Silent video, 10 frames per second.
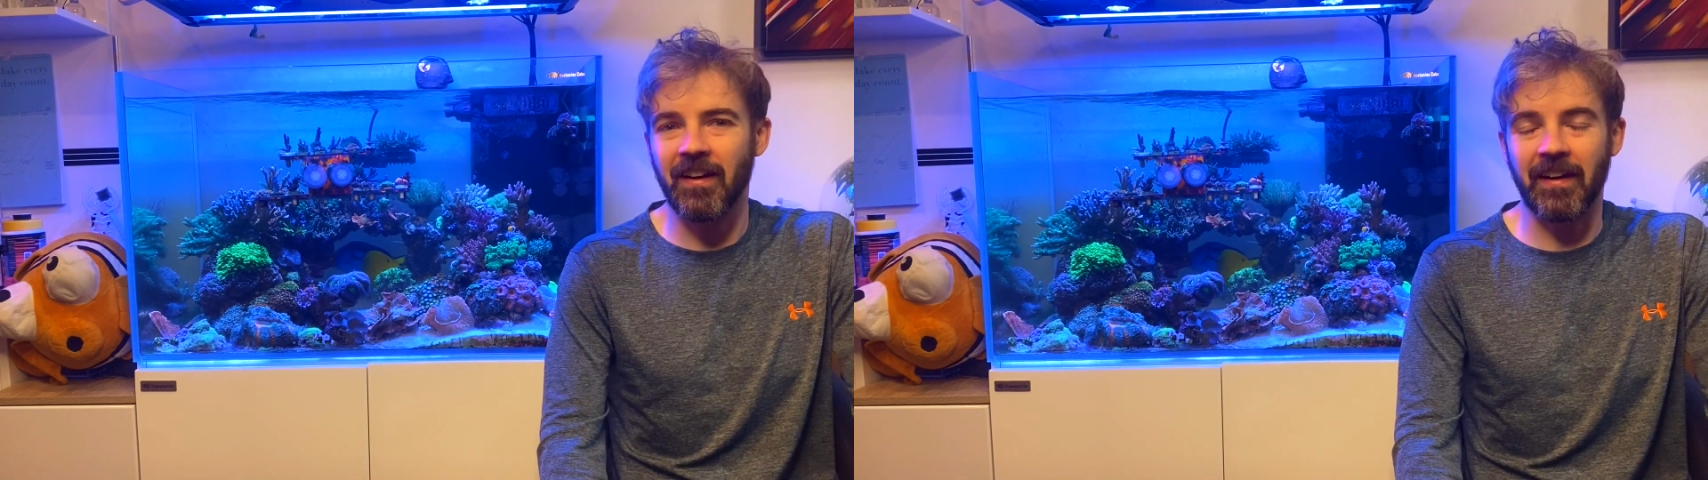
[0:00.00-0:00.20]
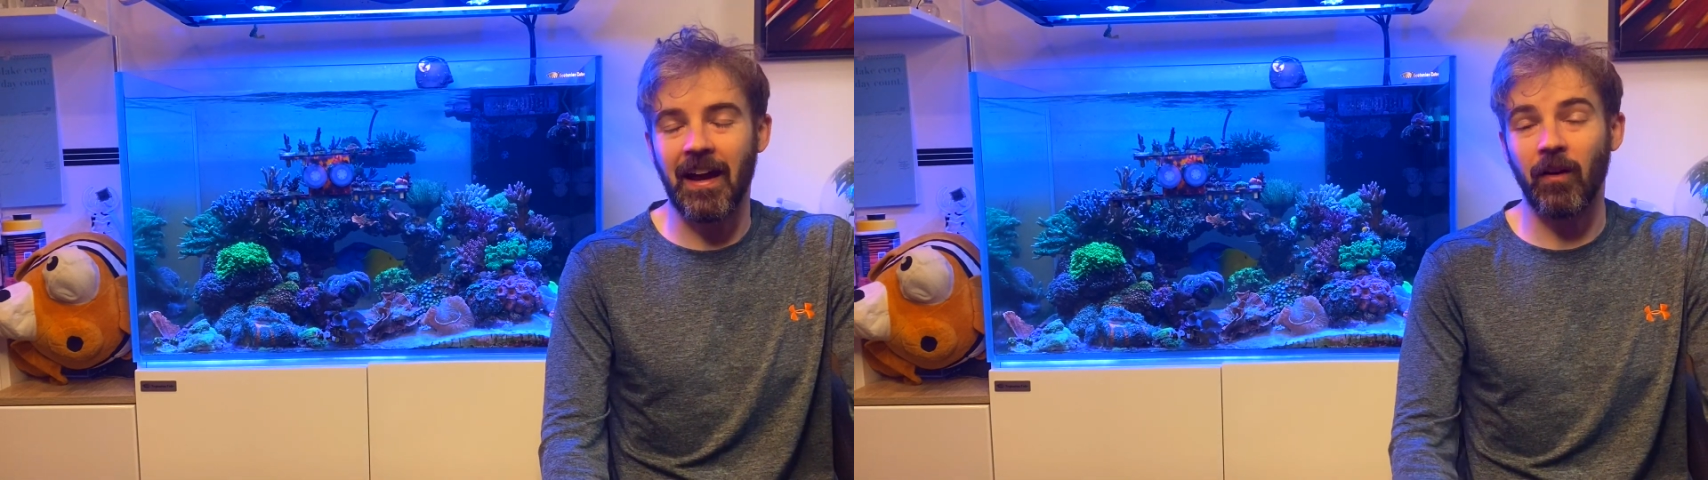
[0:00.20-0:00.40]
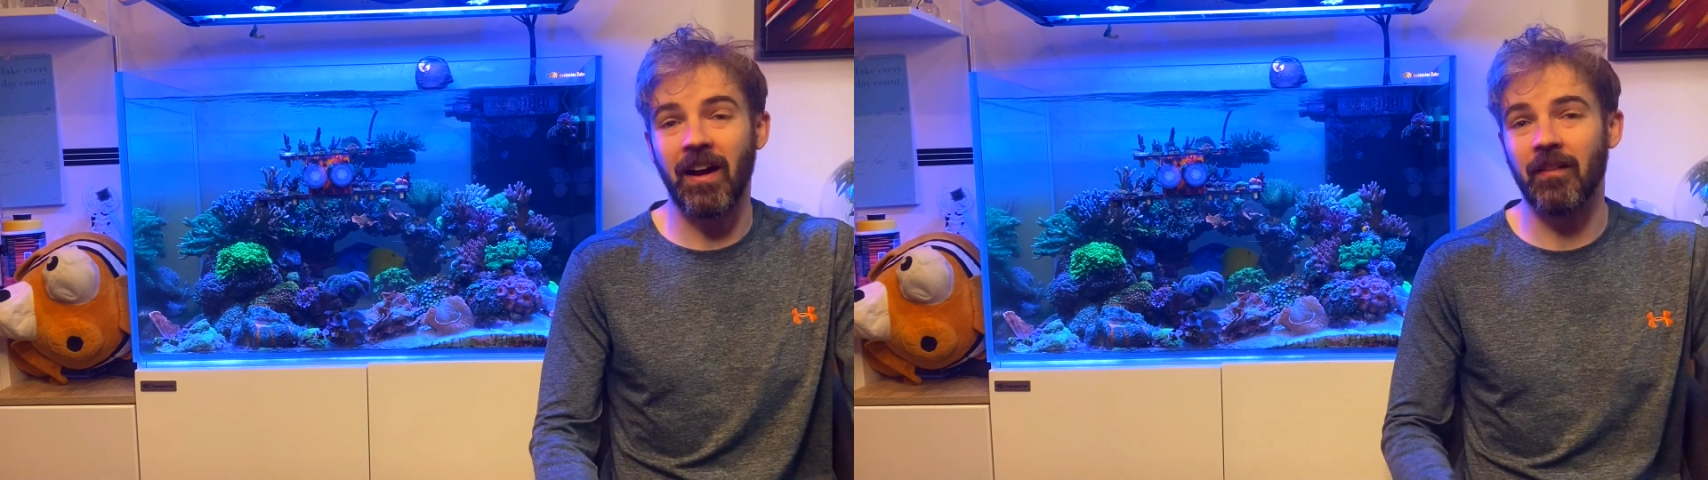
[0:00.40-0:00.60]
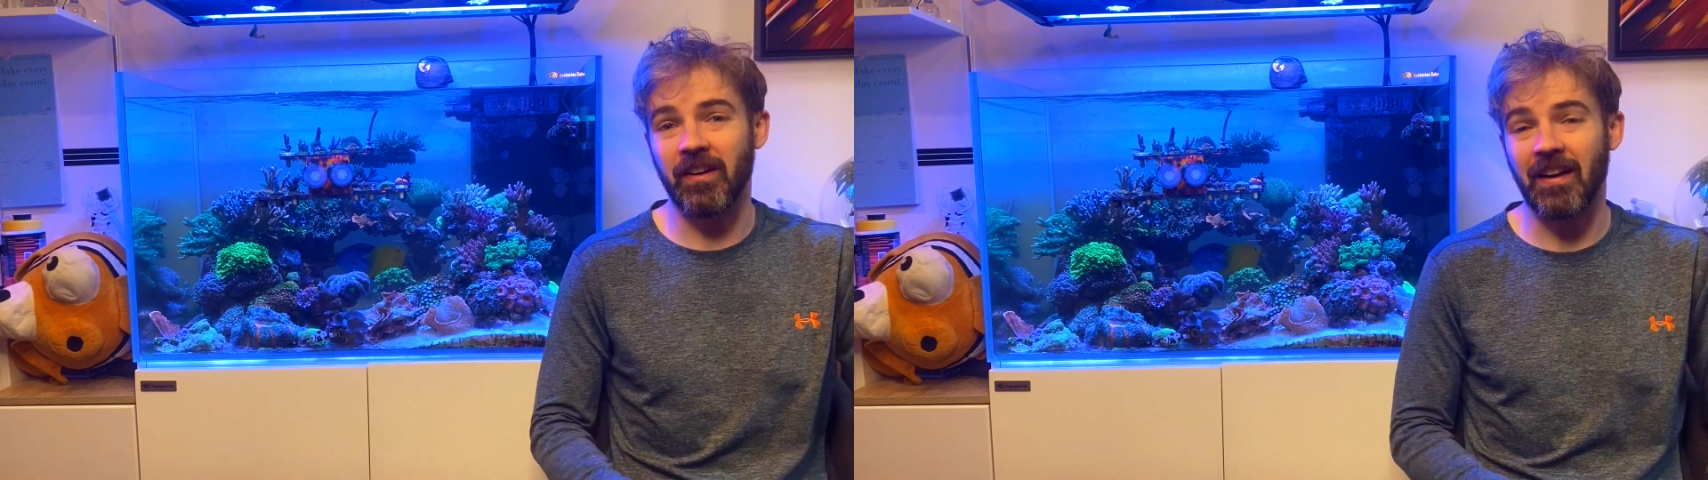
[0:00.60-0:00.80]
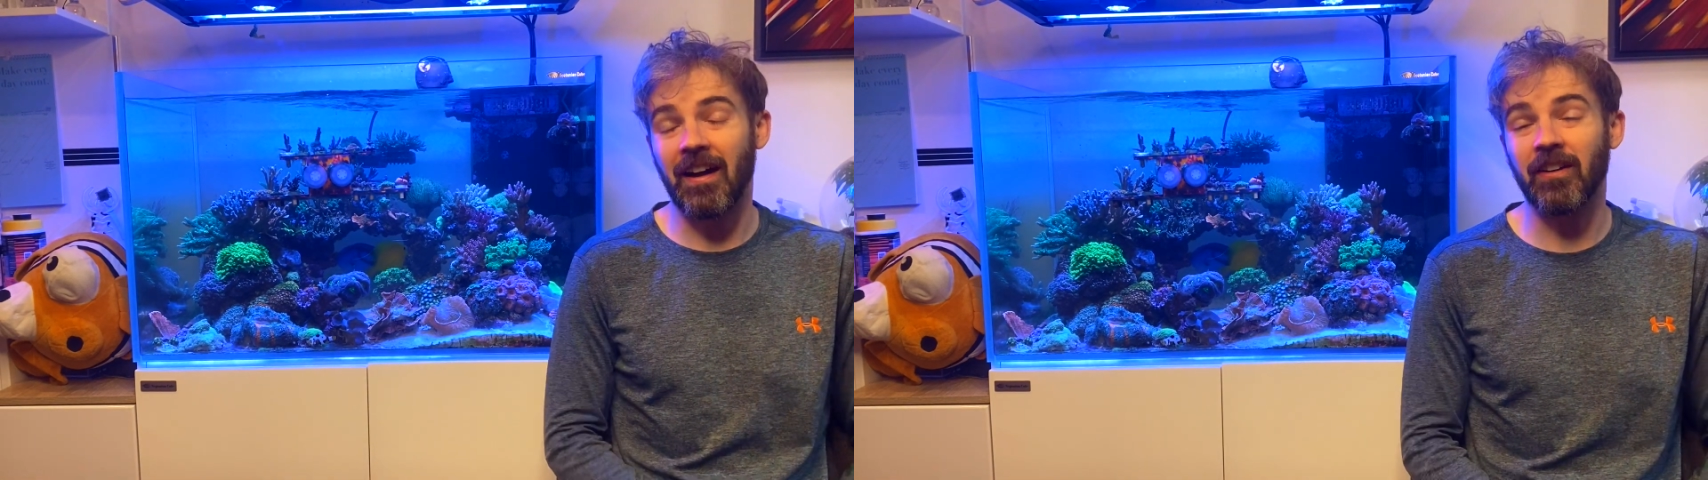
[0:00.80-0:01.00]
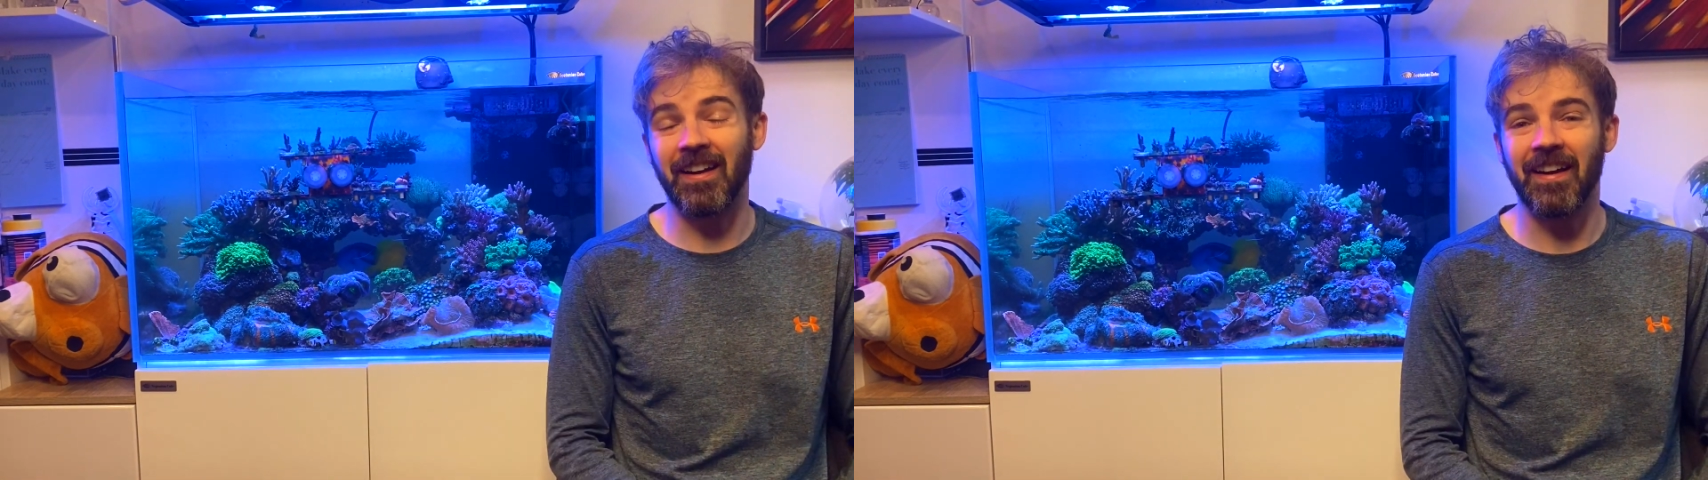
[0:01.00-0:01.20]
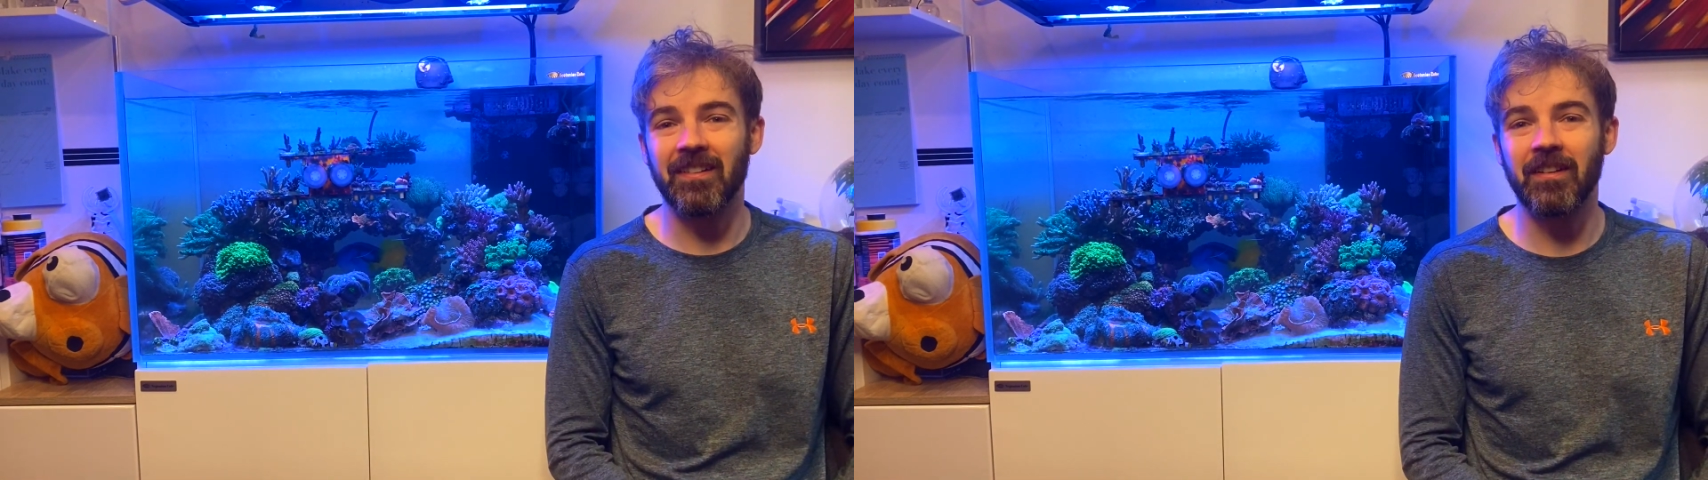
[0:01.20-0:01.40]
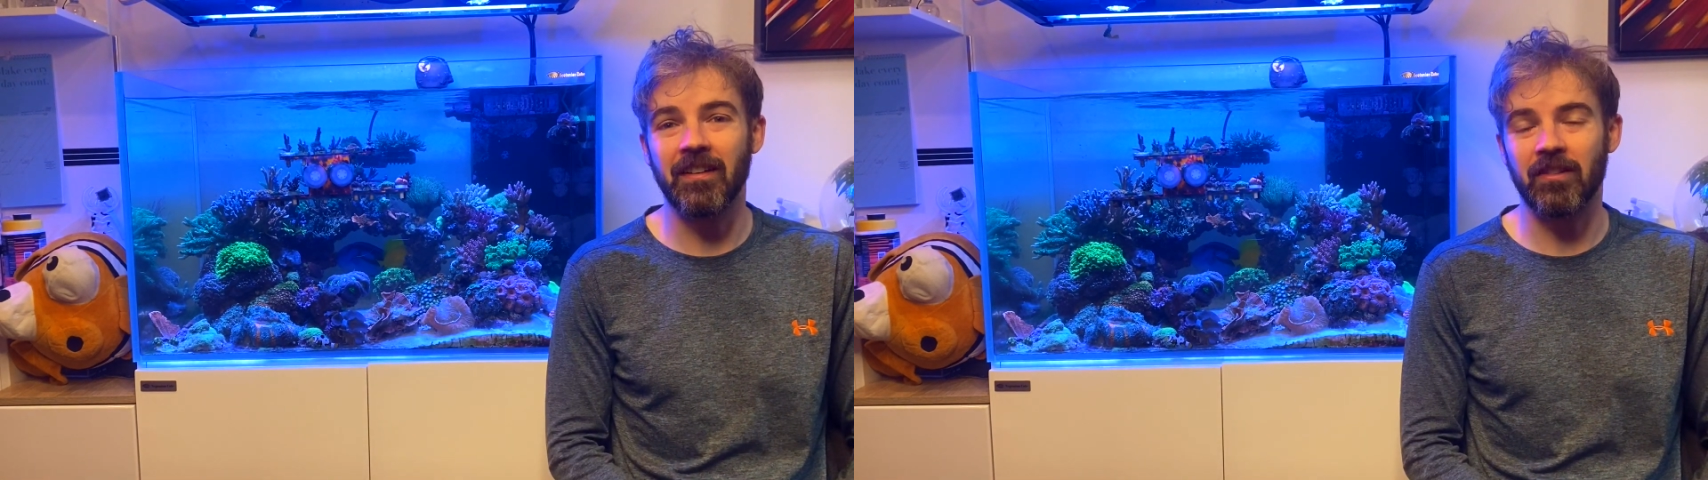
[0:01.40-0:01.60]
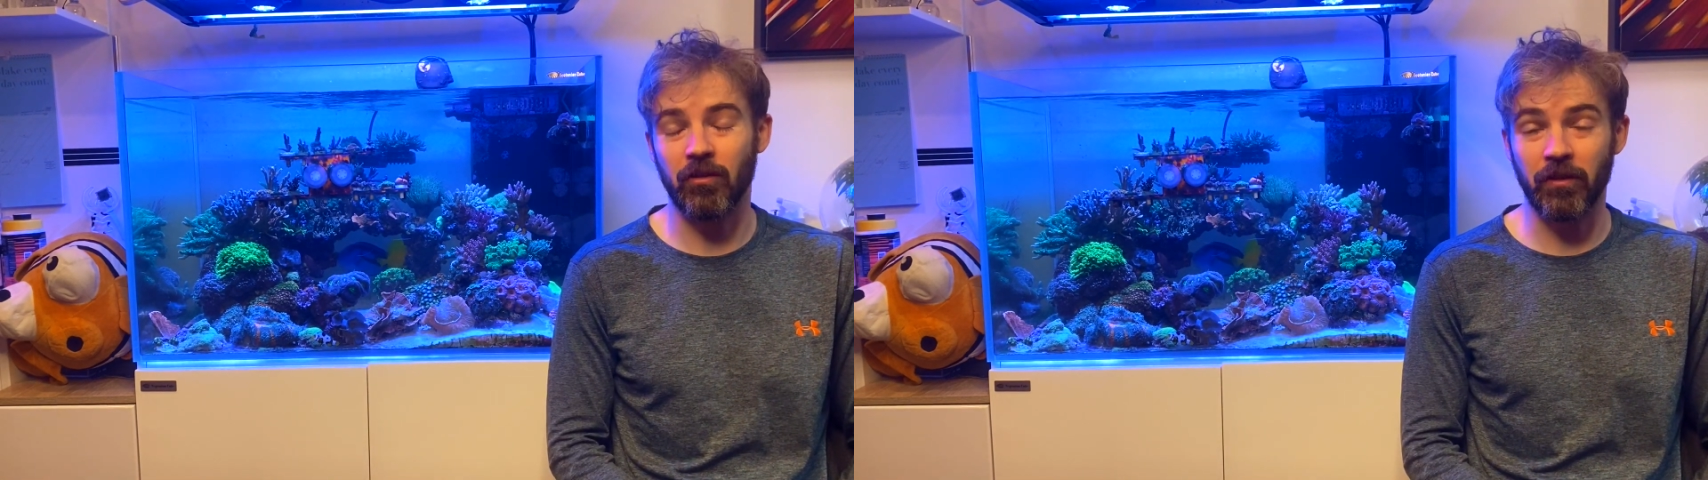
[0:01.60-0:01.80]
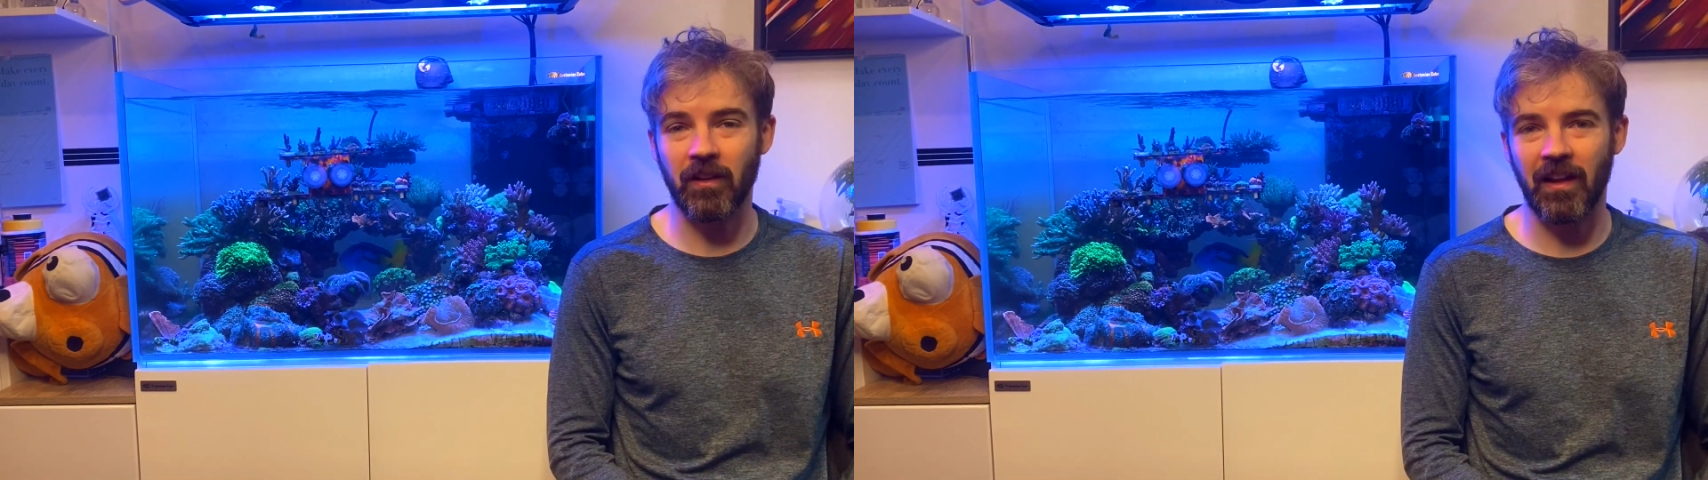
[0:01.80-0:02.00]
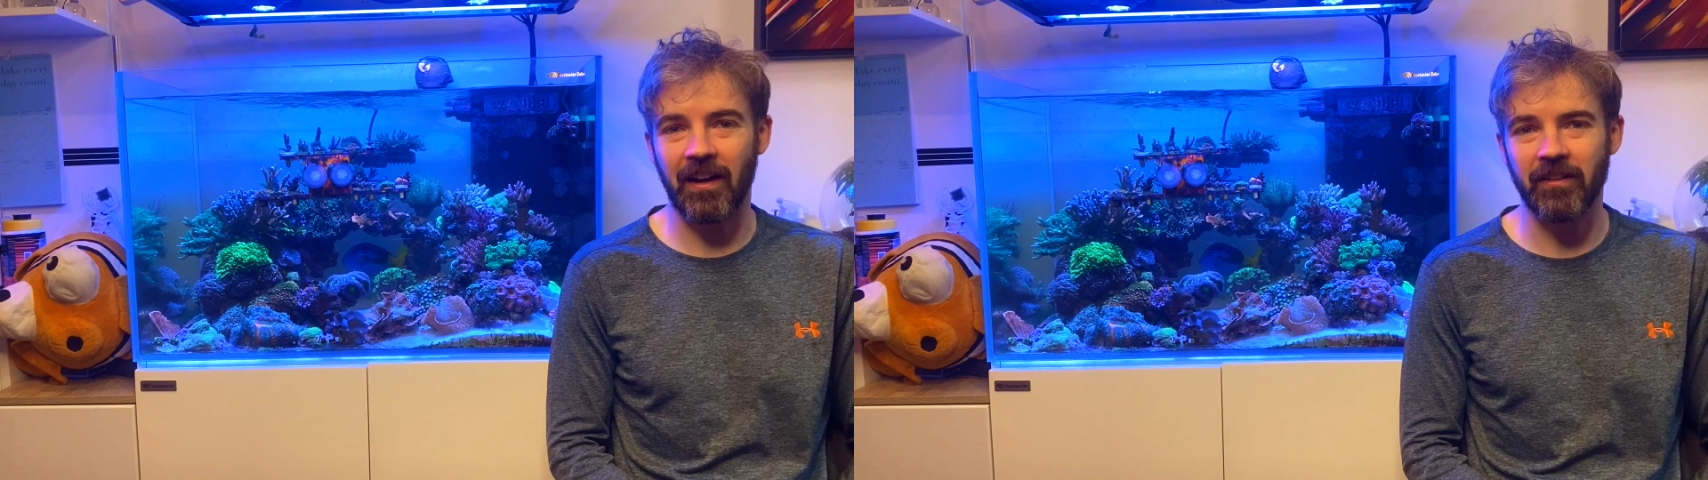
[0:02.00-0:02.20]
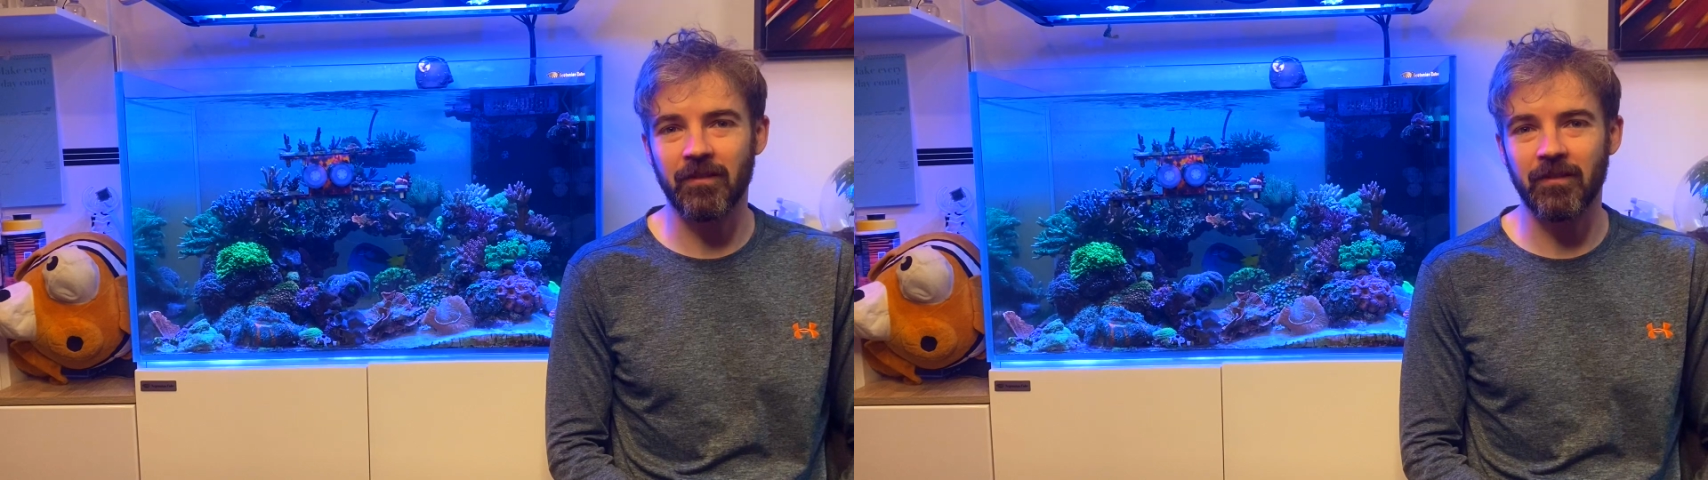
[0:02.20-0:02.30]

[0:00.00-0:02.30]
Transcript: and how I have it now connected to the cloud.